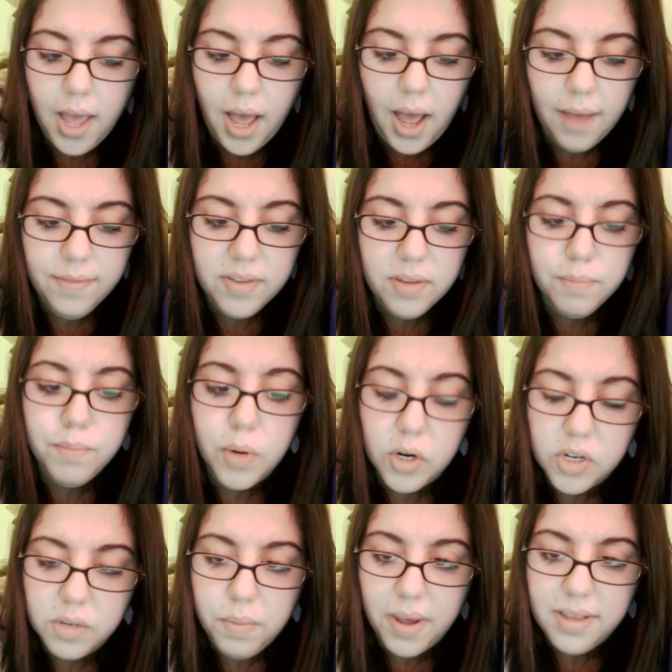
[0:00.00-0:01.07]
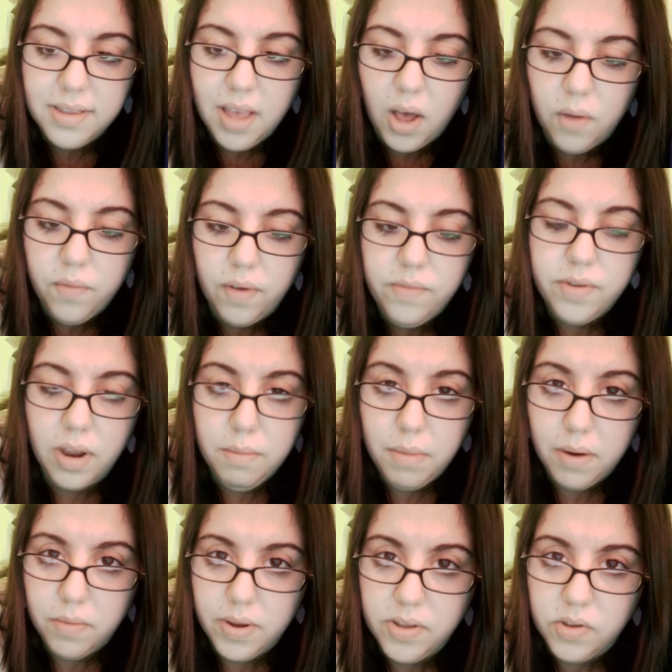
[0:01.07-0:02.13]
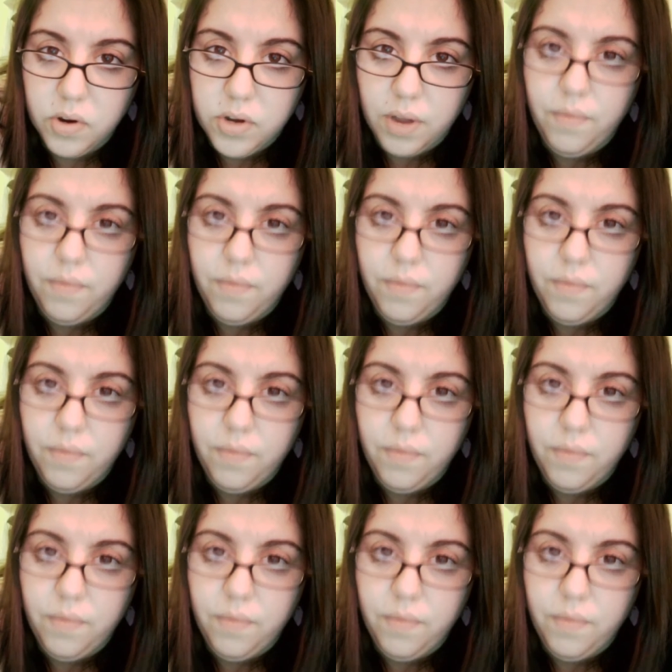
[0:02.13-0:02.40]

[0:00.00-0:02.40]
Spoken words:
I've submersed myself, I've done my research,